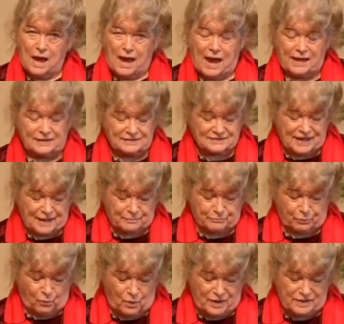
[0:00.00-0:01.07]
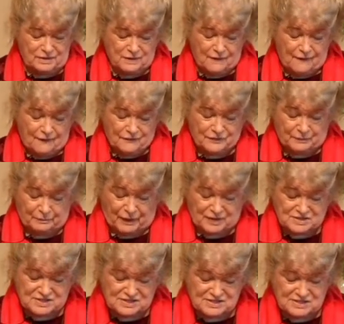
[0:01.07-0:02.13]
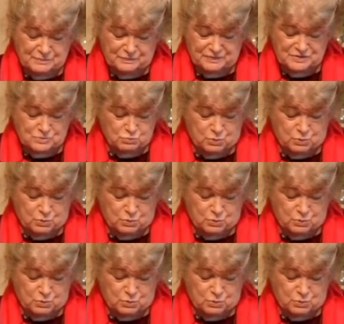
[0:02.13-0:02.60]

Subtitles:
And at that point, the participants